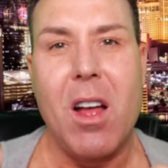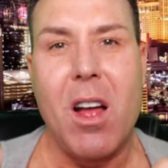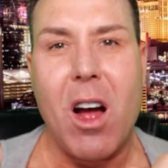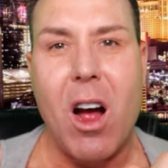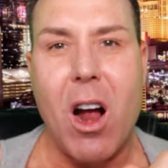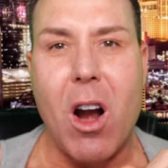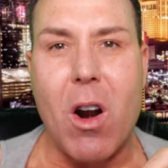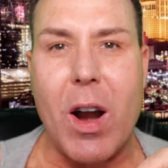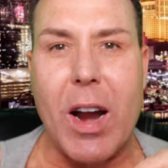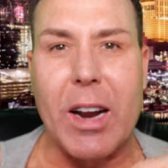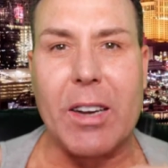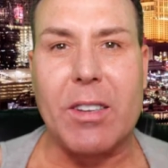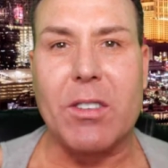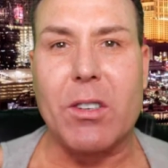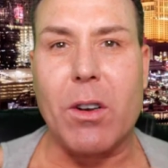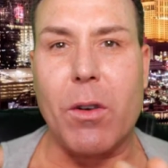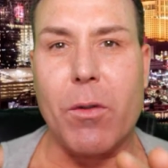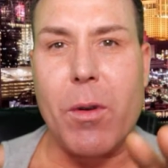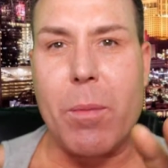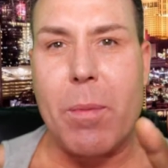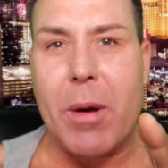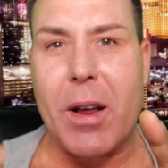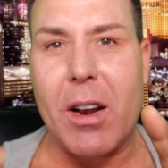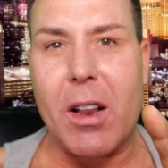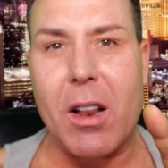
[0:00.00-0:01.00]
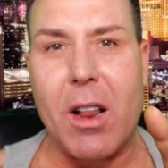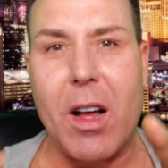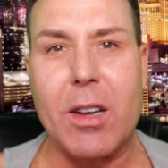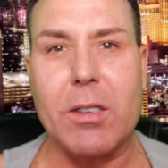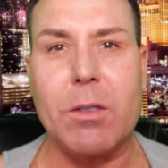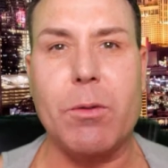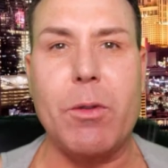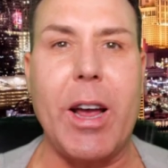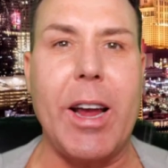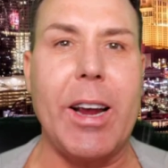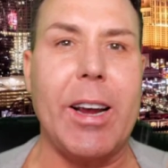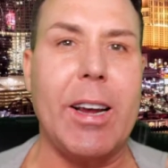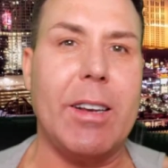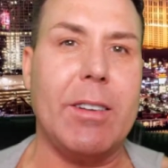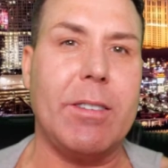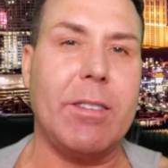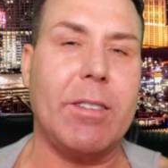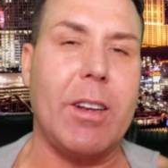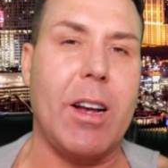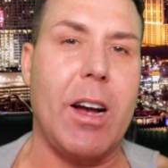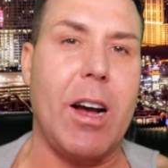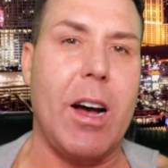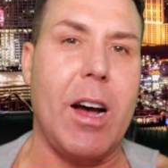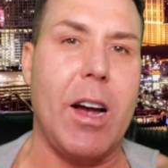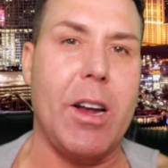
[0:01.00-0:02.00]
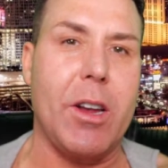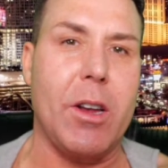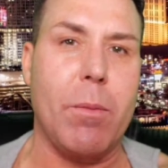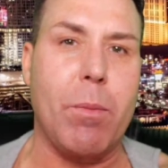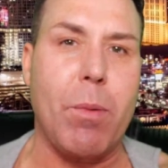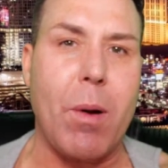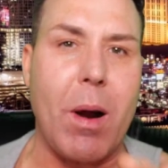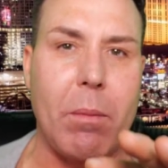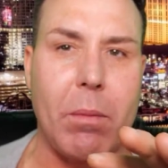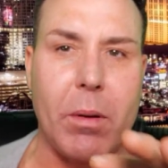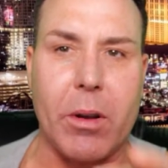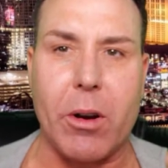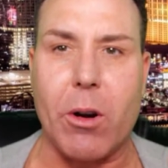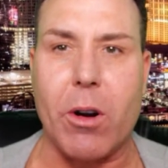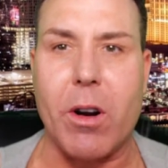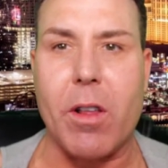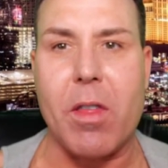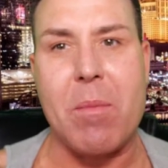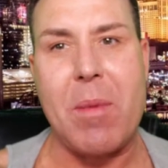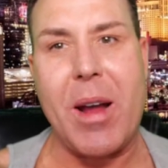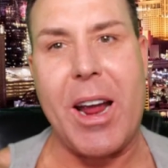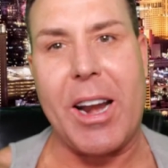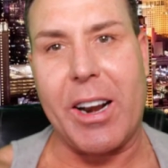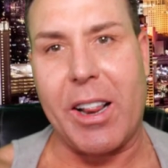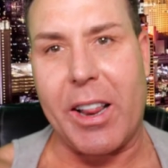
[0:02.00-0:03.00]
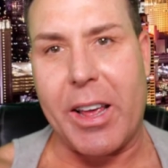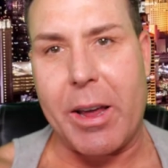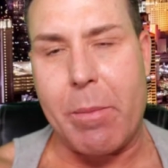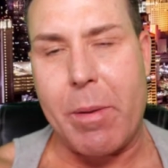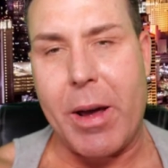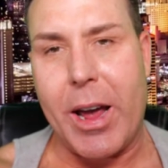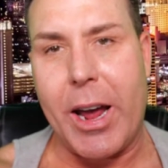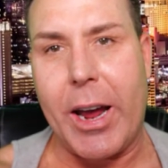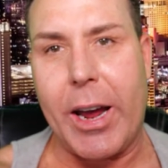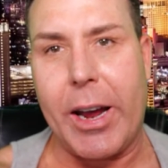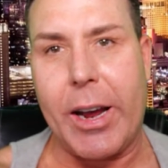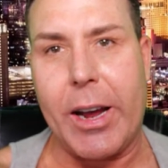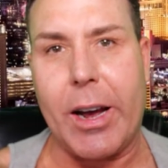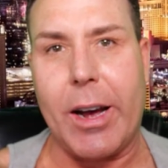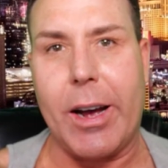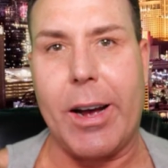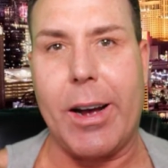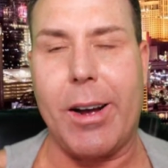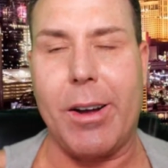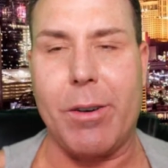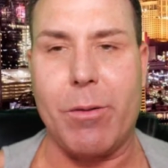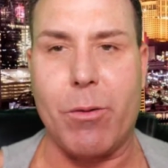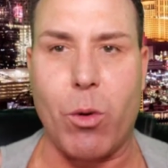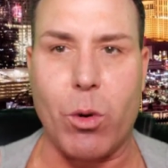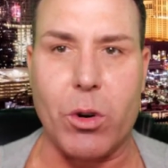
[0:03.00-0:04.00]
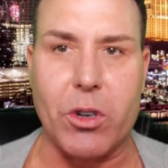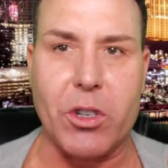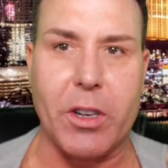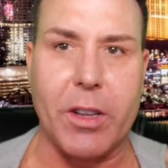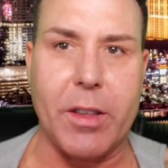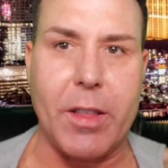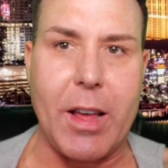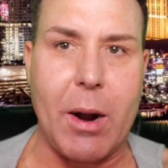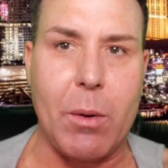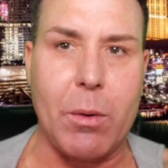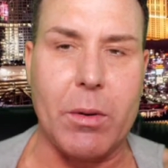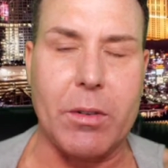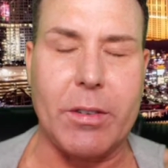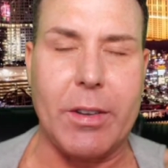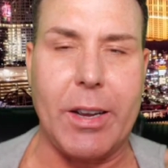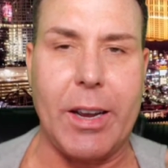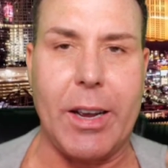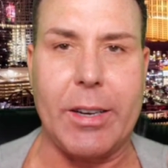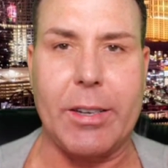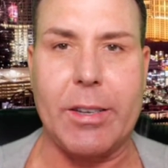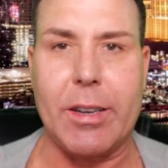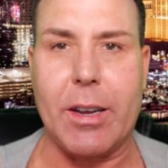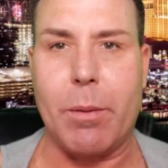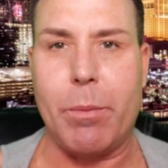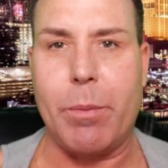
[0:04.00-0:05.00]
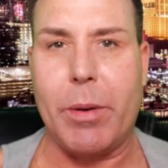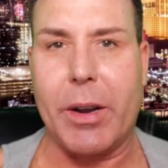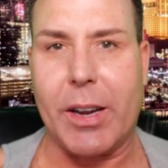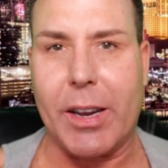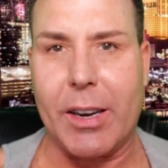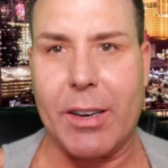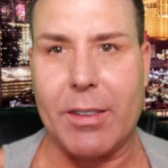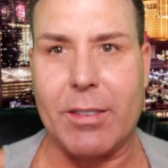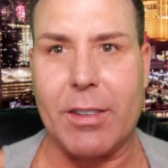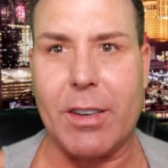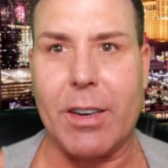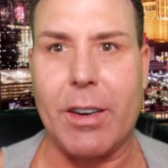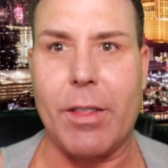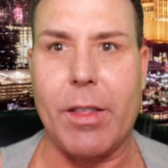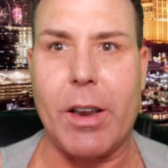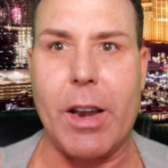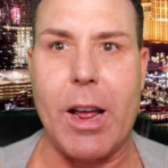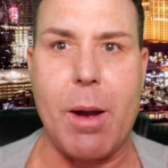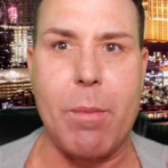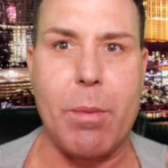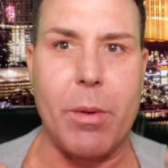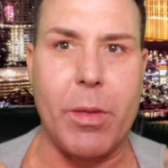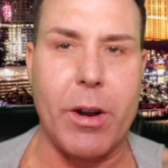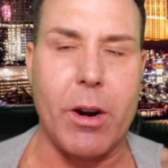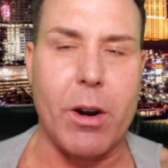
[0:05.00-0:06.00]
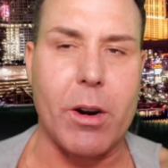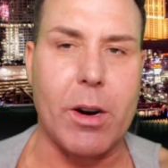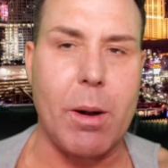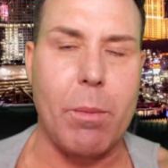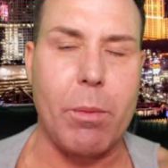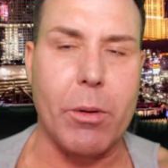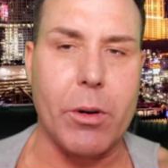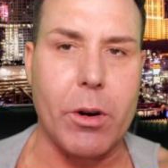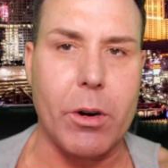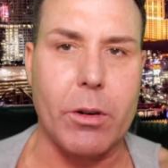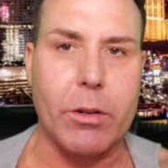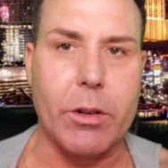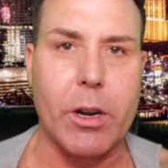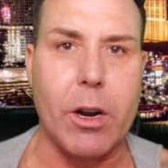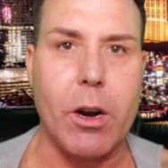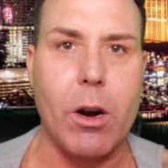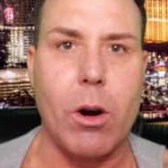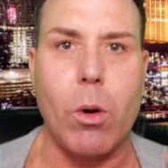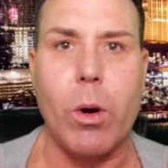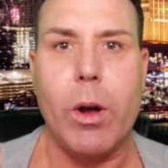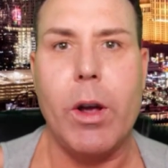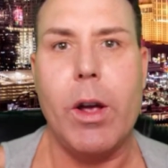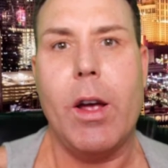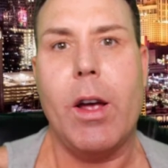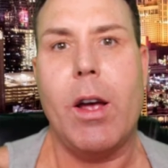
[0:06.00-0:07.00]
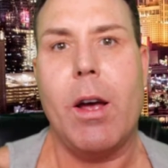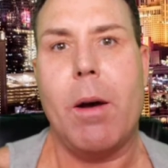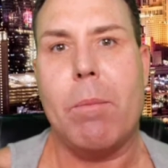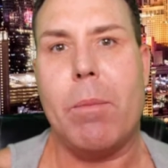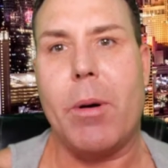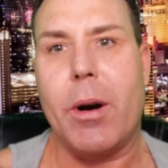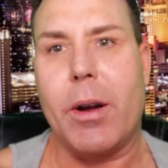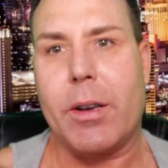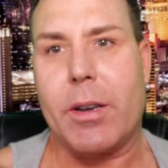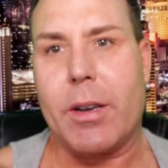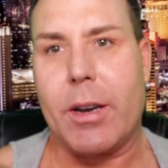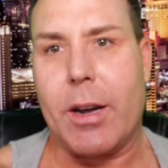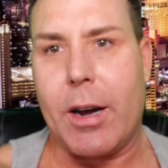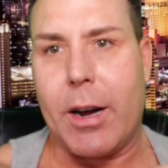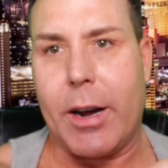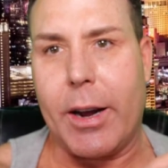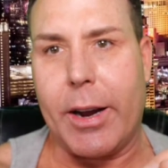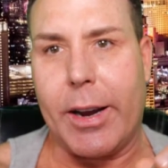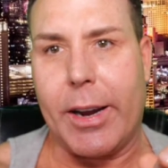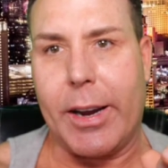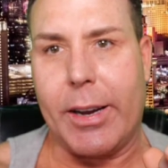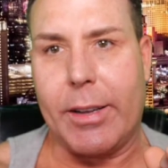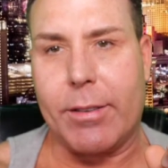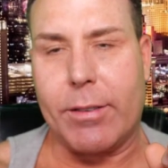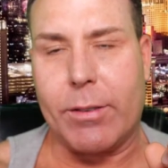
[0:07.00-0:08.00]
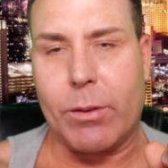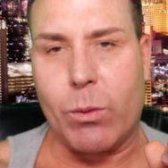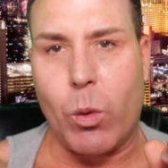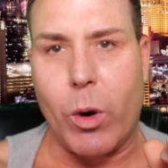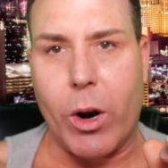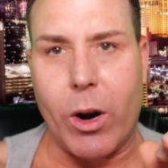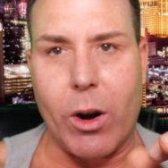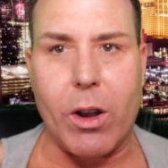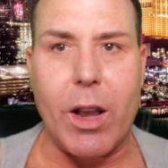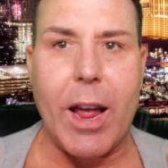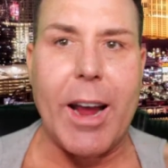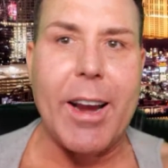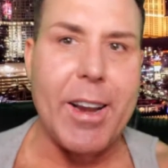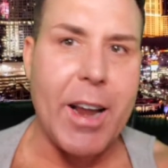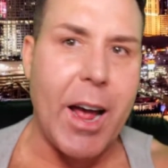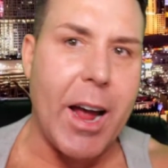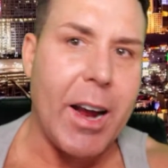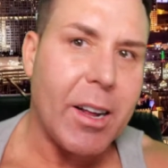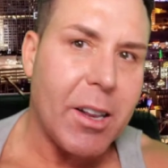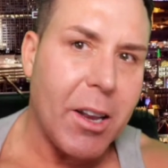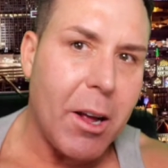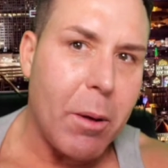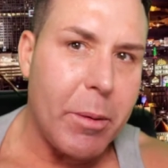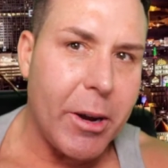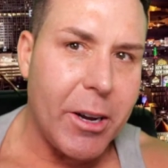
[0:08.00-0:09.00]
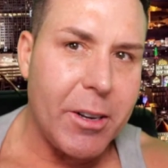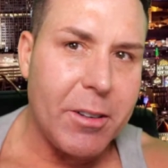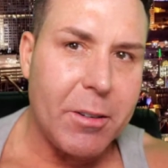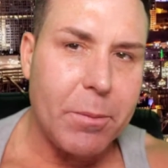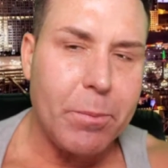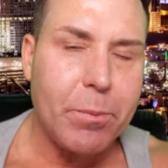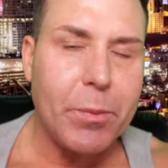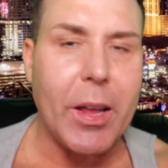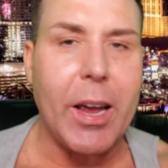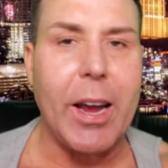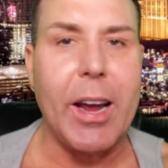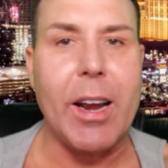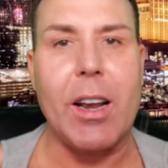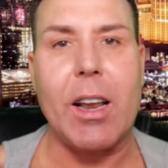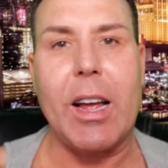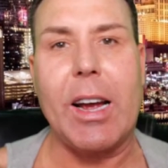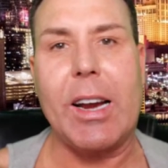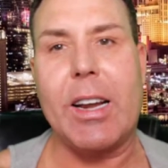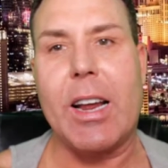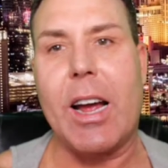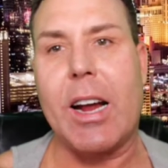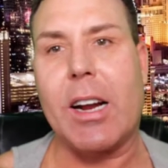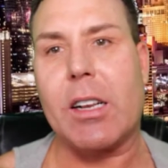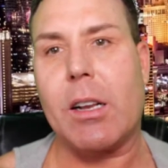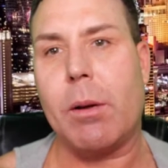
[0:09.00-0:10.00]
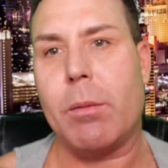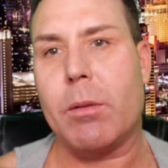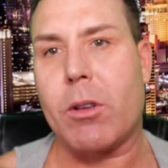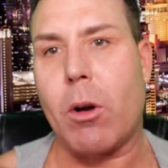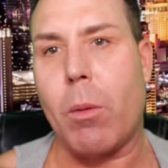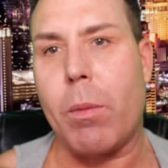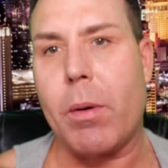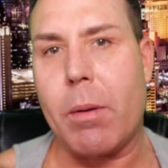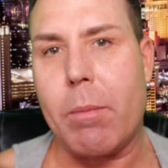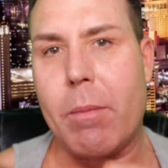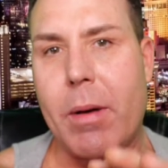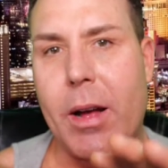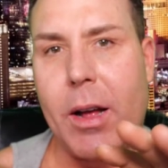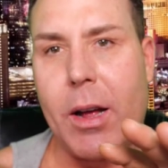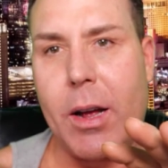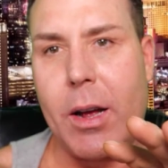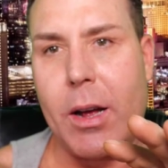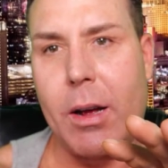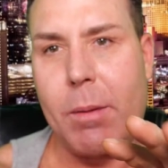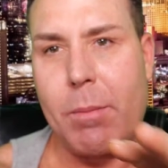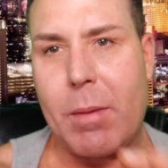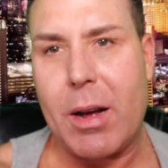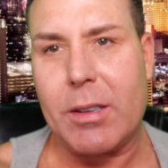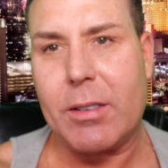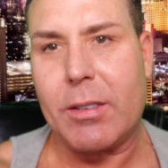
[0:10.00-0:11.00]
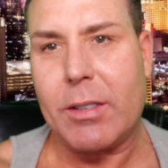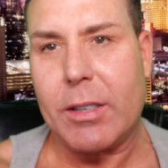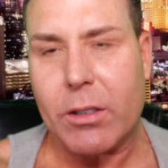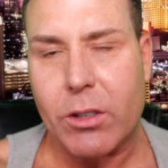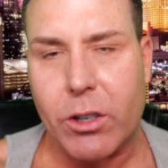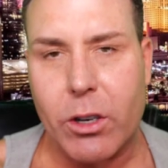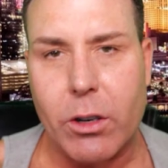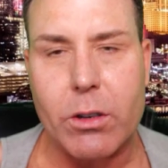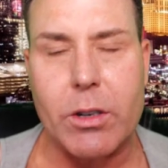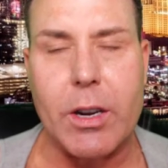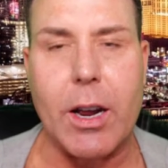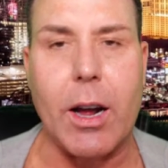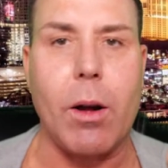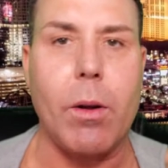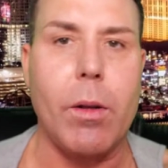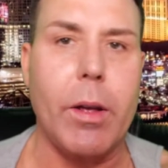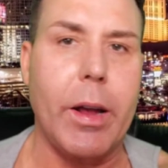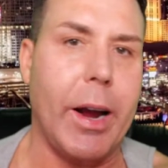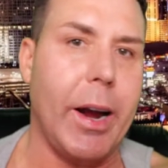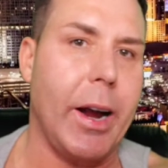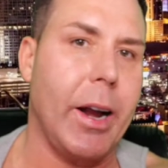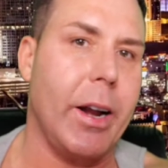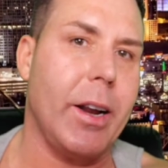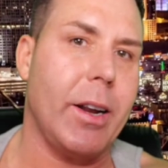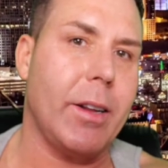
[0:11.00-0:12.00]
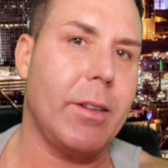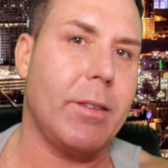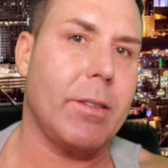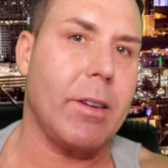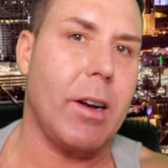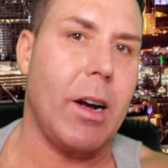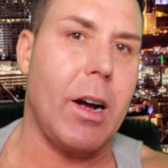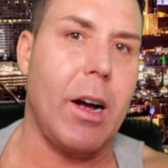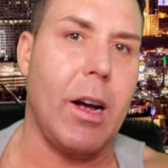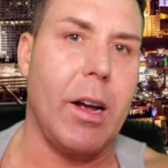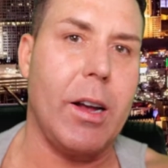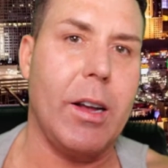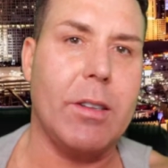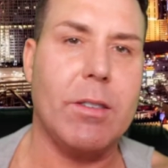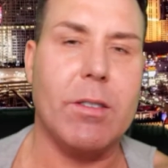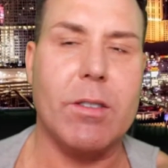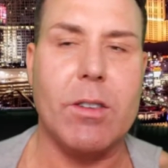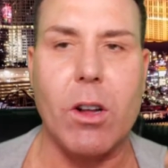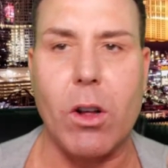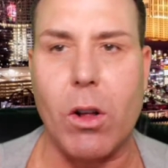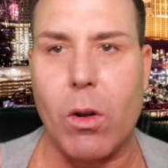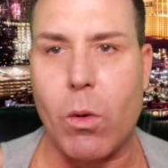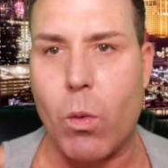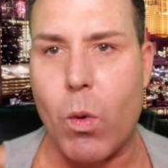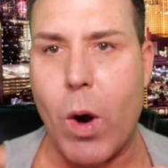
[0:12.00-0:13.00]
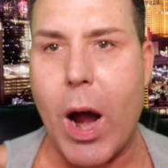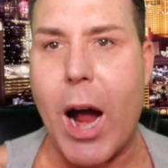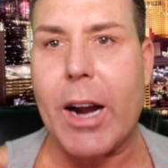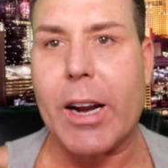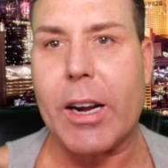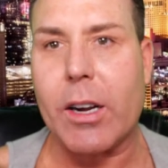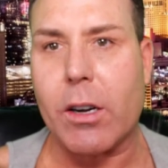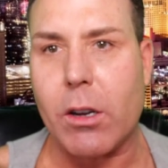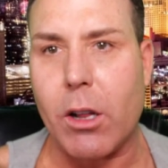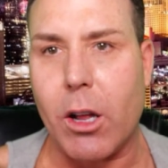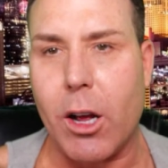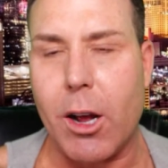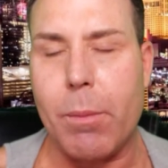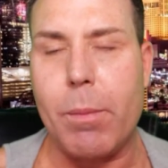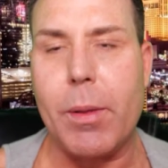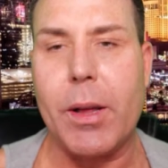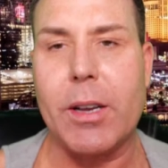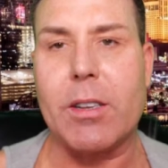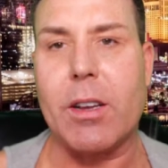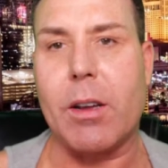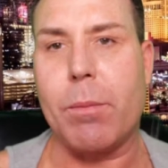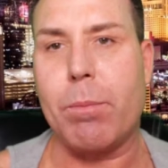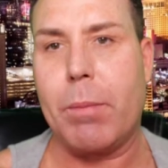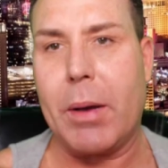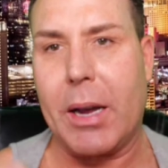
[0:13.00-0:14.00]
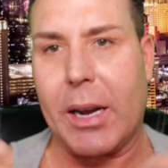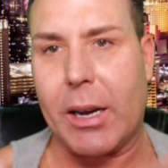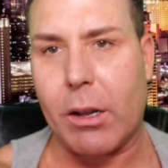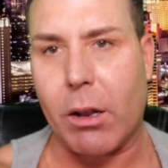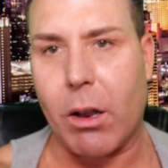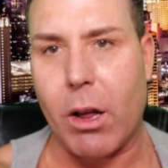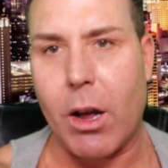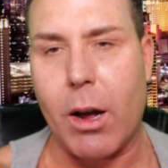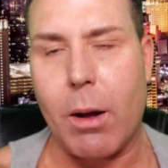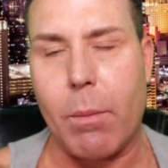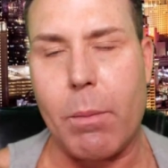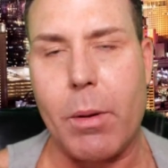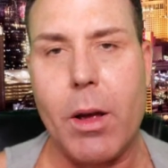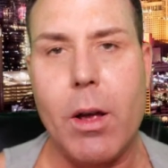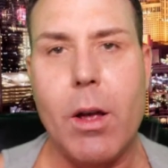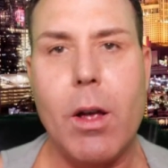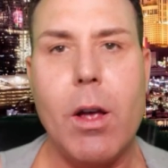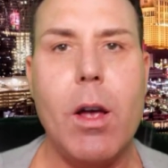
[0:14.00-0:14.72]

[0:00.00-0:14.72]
All right, so if you've been to Las Vegas, you probably heard of the Mandalay Bay. Unfortunately, that was that big incident that happened there a couple years ago, but it's where Light Nightclub is, and Light Nightclub is open about 6 years now, and it's still rockin' club. It's a big club.